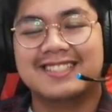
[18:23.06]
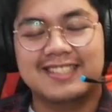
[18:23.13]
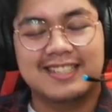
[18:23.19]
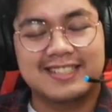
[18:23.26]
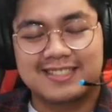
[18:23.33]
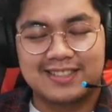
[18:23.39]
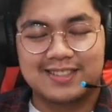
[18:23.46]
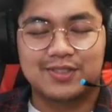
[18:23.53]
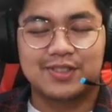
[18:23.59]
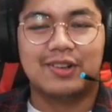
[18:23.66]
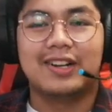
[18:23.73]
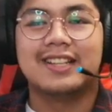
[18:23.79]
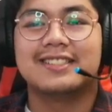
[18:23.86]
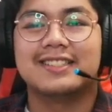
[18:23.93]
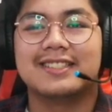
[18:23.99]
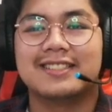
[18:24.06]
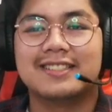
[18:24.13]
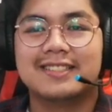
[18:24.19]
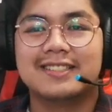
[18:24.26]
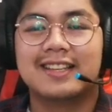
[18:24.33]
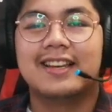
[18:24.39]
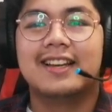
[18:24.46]
as straightforward as it
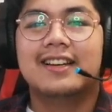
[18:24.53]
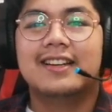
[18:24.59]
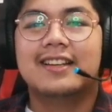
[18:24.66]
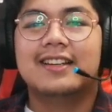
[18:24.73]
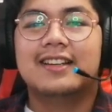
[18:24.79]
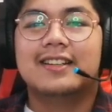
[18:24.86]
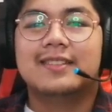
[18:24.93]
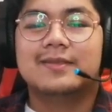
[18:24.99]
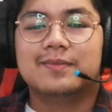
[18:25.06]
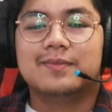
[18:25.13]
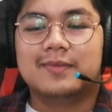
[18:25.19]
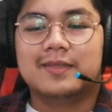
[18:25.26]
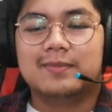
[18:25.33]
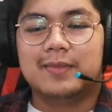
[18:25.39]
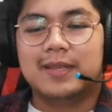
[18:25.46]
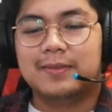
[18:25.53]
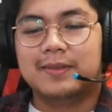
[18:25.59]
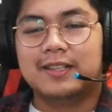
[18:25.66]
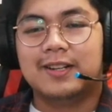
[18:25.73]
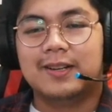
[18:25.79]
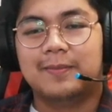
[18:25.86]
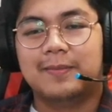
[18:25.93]
is. Maybe
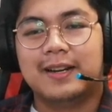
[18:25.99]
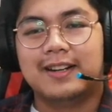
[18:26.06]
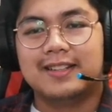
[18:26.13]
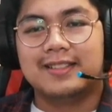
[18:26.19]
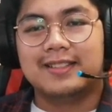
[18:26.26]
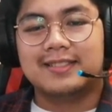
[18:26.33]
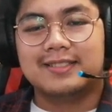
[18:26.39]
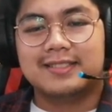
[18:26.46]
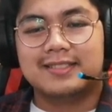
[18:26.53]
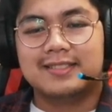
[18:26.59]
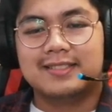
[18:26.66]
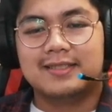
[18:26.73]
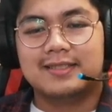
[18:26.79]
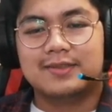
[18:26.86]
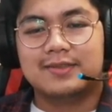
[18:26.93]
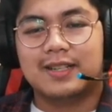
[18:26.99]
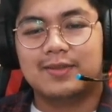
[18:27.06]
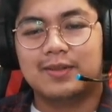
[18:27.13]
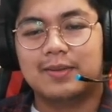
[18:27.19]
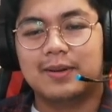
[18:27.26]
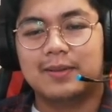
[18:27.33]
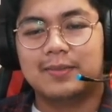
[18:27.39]
your parents, family
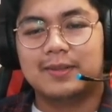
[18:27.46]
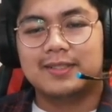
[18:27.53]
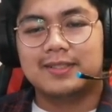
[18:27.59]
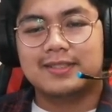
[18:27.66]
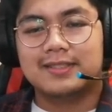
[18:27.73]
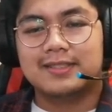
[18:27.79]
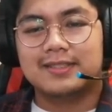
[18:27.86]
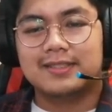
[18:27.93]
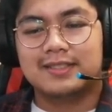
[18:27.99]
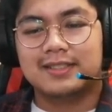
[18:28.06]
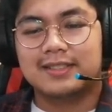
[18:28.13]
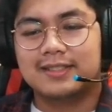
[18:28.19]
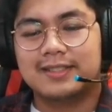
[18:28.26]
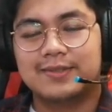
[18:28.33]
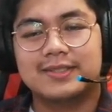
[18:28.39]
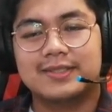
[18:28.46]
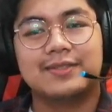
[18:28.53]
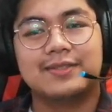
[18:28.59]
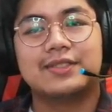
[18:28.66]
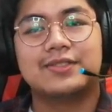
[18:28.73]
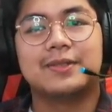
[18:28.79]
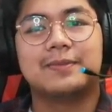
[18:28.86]
members, relatives have
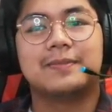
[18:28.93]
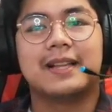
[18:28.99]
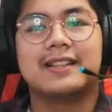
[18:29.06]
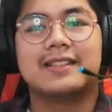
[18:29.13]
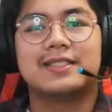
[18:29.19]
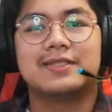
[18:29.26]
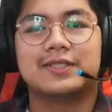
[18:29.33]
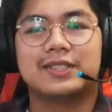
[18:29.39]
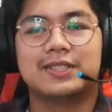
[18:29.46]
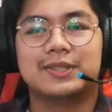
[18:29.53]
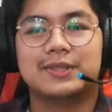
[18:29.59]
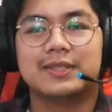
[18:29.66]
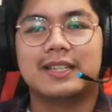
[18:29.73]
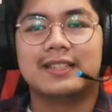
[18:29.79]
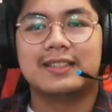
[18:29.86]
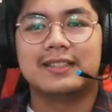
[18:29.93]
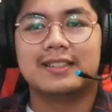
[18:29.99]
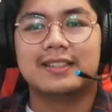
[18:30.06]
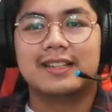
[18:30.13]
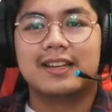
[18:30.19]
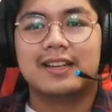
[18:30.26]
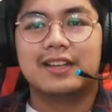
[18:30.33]
different plans for you and
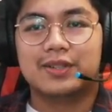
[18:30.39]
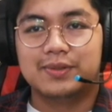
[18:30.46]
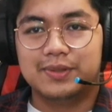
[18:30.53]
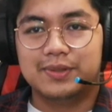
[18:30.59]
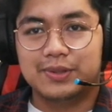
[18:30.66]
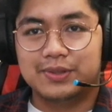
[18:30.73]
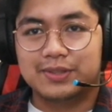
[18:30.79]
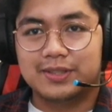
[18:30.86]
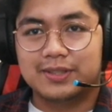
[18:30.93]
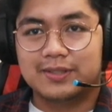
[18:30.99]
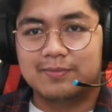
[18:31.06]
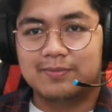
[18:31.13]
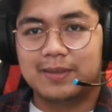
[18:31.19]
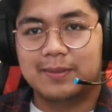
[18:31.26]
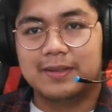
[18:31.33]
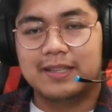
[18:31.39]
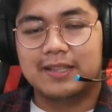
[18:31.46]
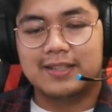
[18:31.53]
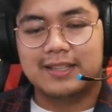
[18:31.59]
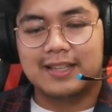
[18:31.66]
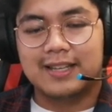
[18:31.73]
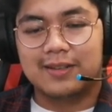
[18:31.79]
your future. Maybe they
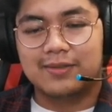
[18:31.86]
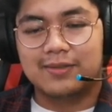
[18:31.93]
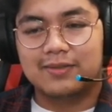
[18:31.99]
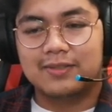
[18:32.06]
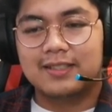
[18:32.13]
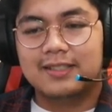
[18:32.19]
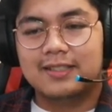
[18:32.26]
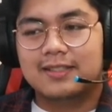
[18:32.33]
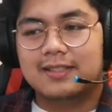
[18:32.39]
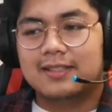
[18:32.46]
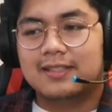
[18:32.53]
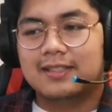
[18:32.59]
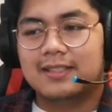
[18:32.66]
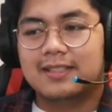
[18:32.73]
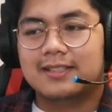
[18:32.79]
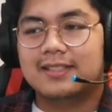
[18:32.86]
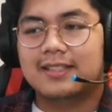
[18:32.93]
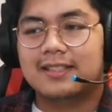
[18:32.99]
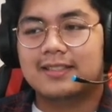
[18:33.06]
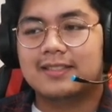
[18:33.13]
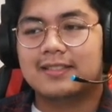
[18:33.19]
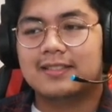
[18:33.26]
already have a set
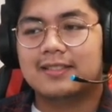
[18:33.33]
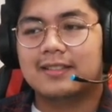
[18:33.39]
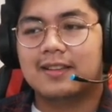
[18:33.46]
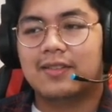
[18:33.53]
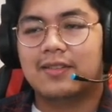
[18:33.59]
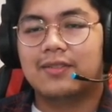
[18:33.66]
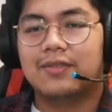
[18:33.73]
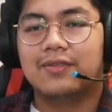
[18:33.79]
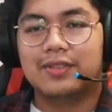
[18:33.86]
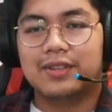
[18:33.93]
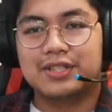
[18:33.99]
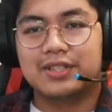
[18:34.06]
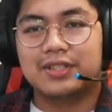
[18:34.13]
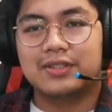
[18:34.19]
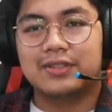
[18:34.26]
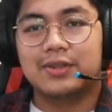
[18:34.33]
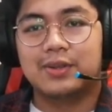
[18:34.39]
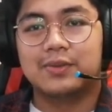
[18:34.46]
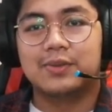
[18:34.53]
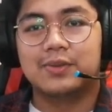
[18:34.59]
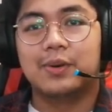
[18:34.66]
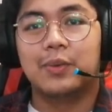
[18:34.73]
vision
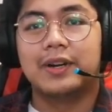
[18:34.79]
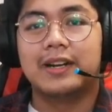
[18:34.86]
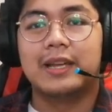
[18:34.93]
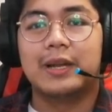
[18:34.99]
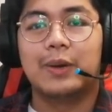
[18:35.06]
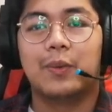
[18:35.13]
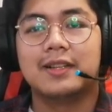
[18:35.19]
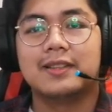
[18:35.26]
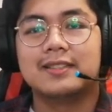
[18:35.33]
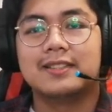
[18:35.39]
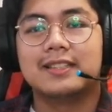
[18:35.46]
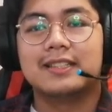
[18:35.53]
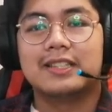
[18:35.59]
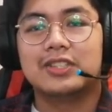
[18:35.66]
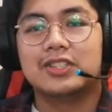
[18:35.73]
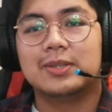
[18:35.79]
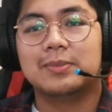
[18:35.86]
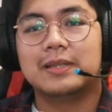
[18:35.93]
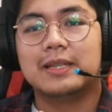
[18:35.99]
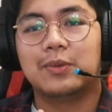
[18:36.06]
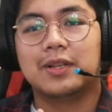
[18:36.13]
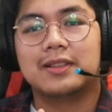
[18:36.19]
of where they want you to
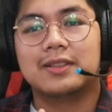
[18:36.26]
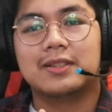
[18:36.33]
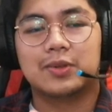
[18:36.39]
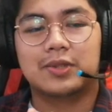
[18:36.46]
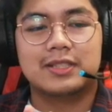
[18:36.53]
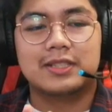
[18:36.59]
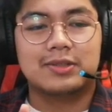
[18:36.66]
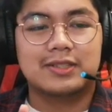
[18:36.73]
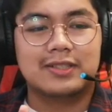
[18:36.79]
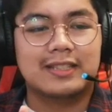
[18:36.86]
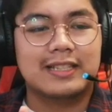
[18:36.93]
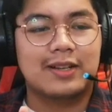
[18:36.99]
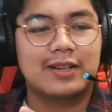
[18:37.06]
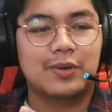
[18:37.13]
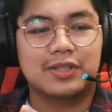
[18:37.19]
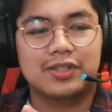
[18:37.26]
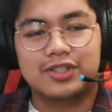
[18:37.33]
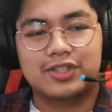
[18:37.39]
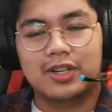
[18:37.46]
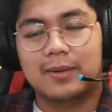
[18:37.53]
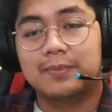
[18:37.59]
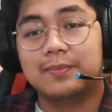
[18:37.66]
be, what course you want to take, what
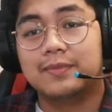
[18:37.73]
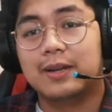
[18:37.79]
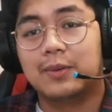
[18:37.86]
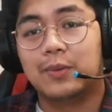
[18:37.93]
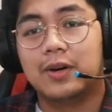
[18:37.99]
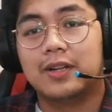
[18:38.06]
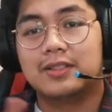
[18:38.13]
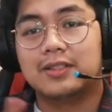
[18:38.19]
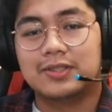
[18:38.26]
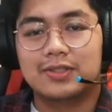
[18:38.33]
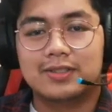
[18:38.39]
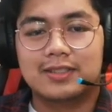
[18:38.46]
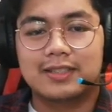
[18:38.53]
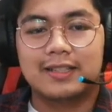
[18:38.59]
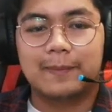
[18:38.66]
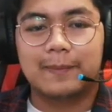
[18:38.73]
job they want you to take.